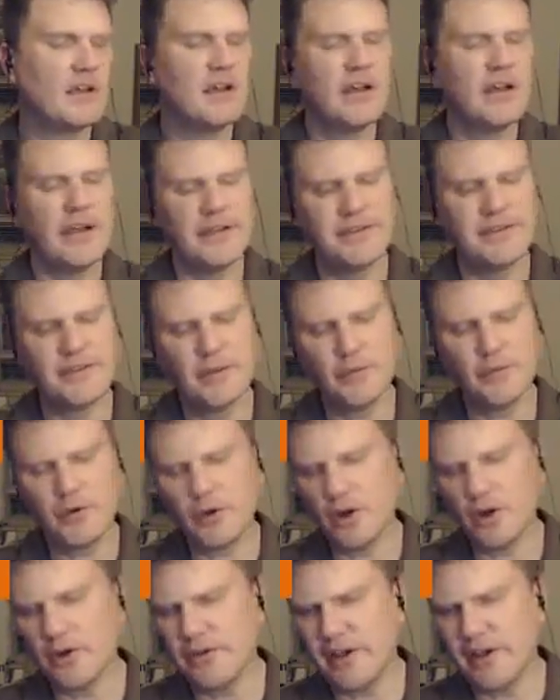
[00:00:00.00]
In some
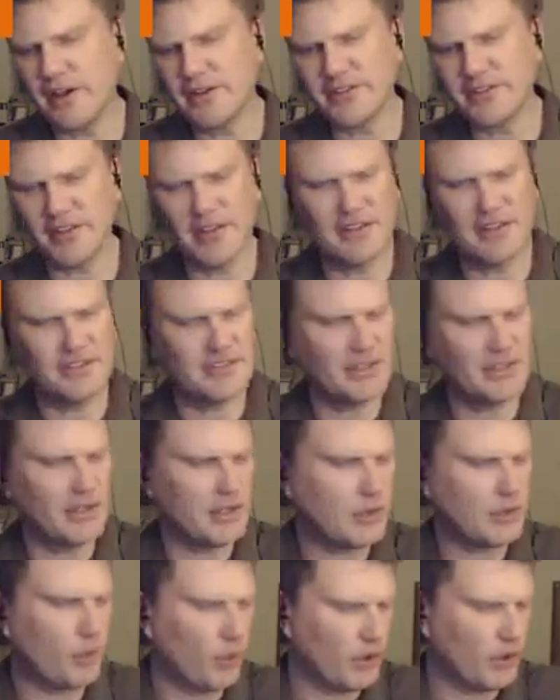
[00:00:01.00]
regard, that is an
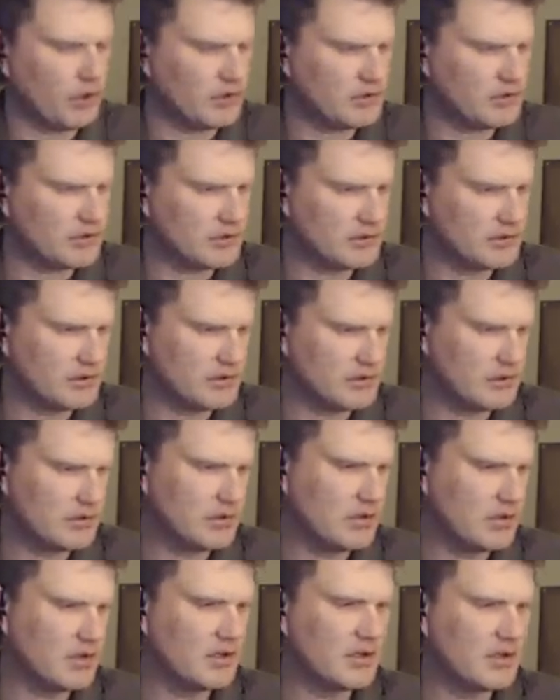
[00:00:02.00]
angelic world,
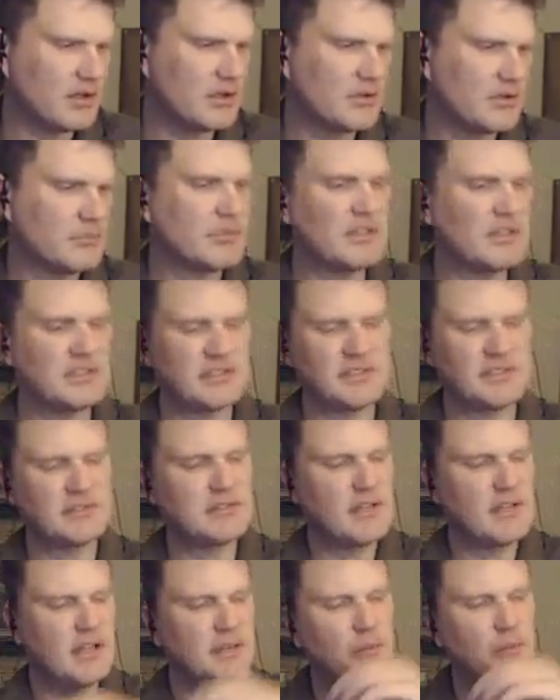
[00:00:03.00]
but
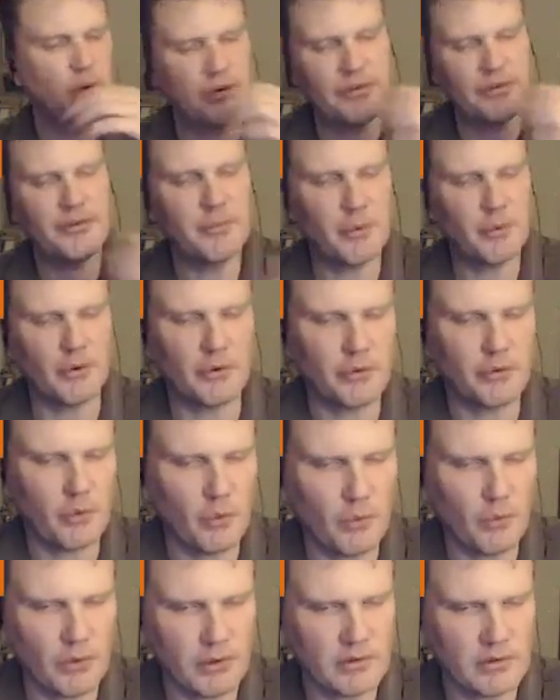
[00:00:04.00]
a more spiritual
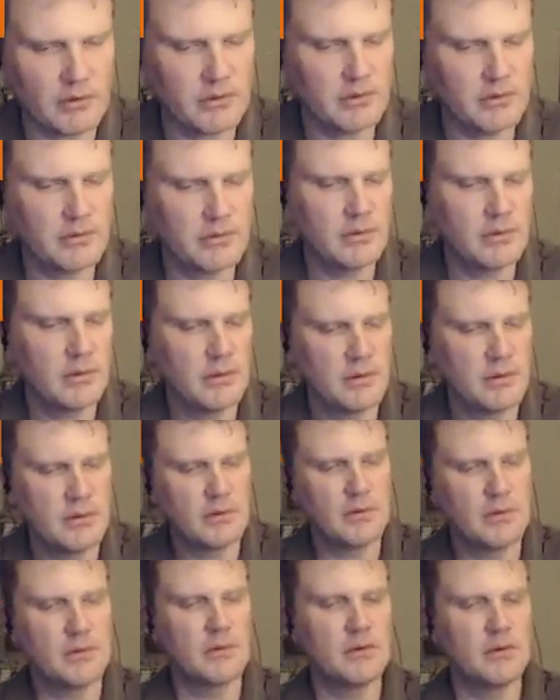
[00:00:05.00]
world.
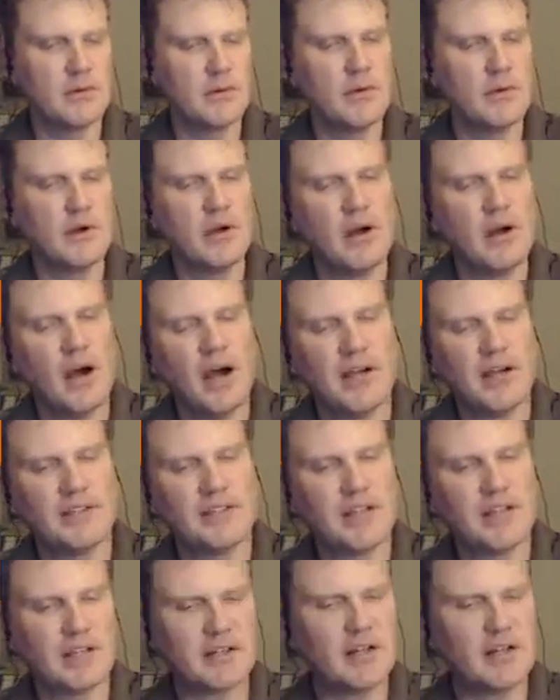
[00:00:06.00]
High
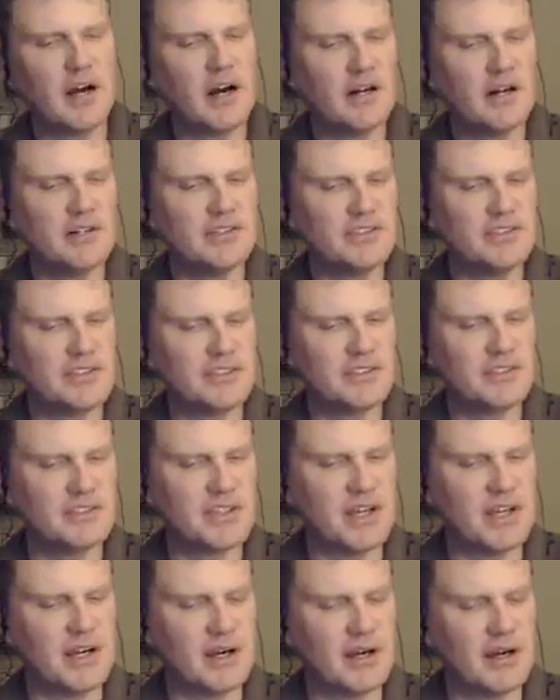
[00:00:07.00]
technology is
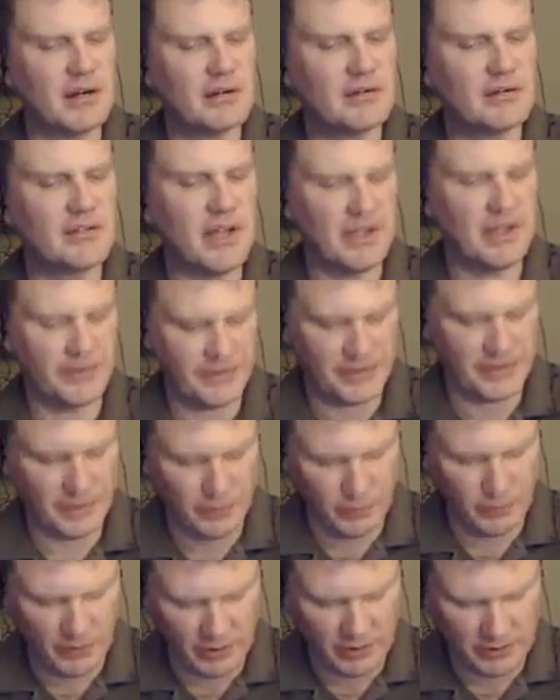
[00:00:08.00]
there. Yes, you
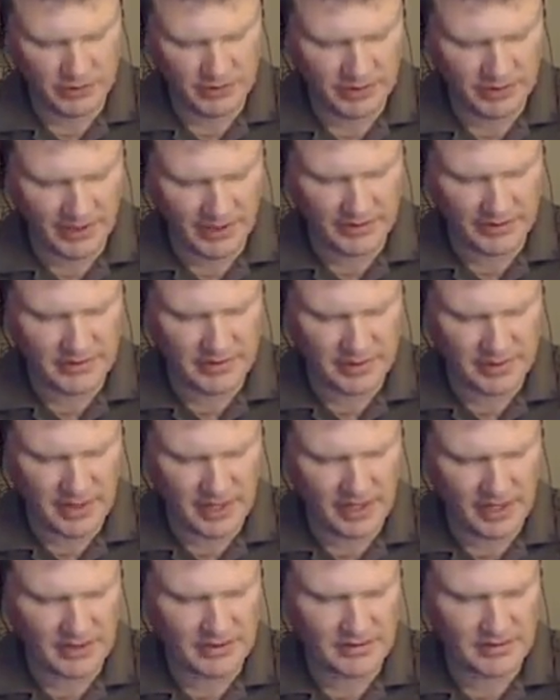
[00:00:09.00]
will connect to
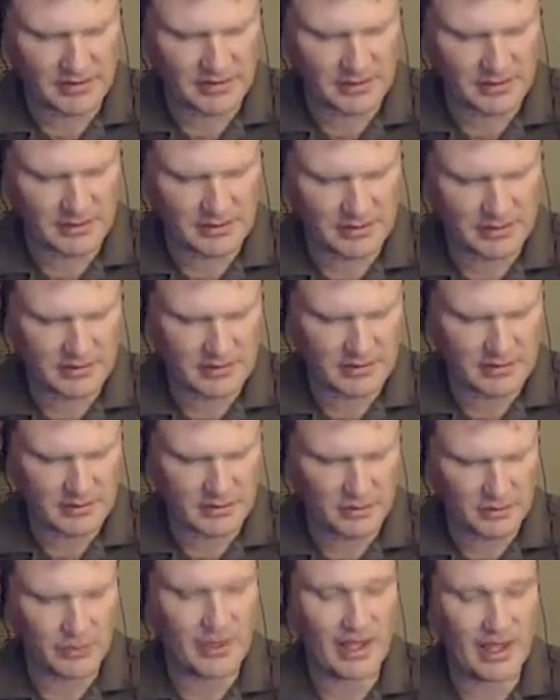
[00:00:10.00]
that.
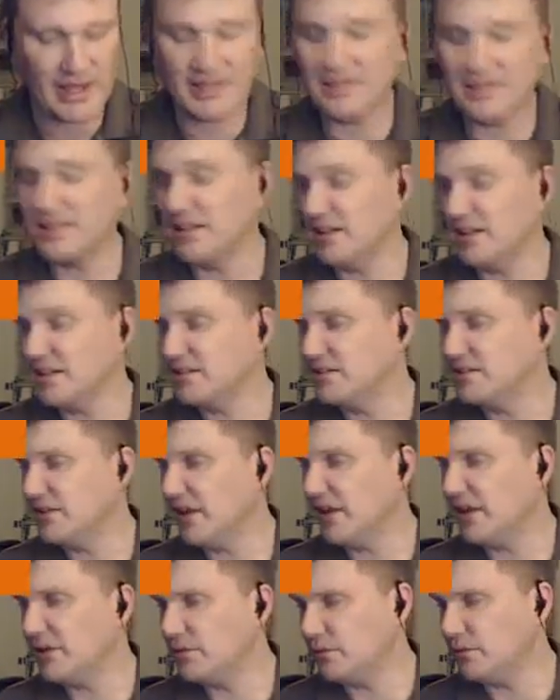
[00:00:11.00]
You can connect to
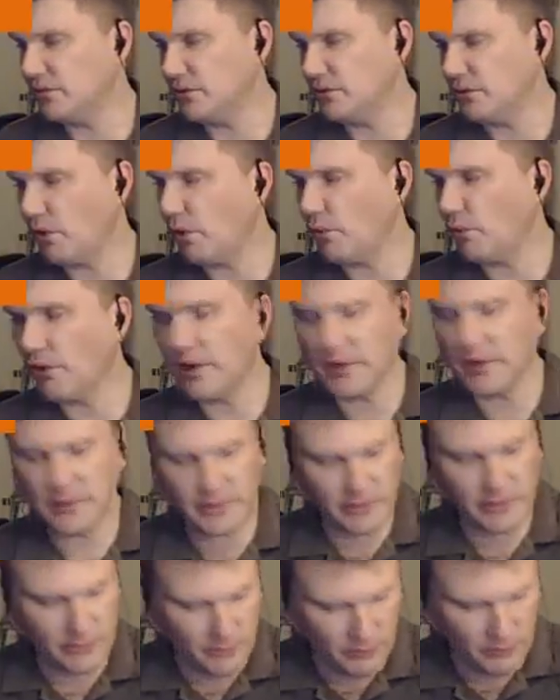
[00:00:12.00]
that when you are ready
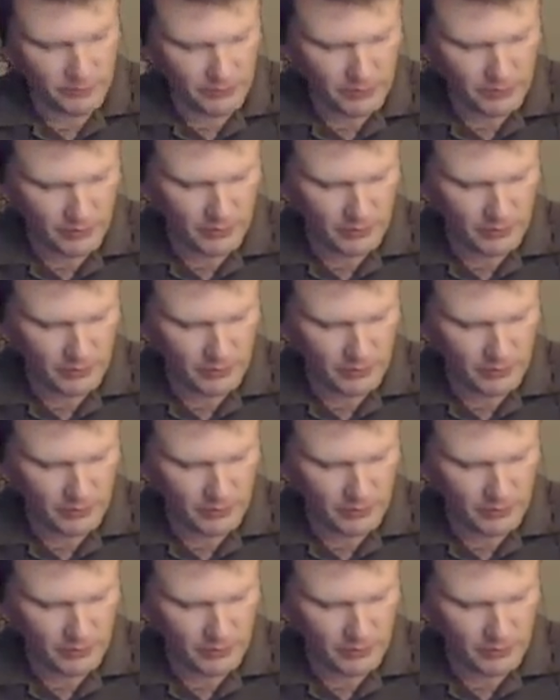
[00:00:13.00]
to do so.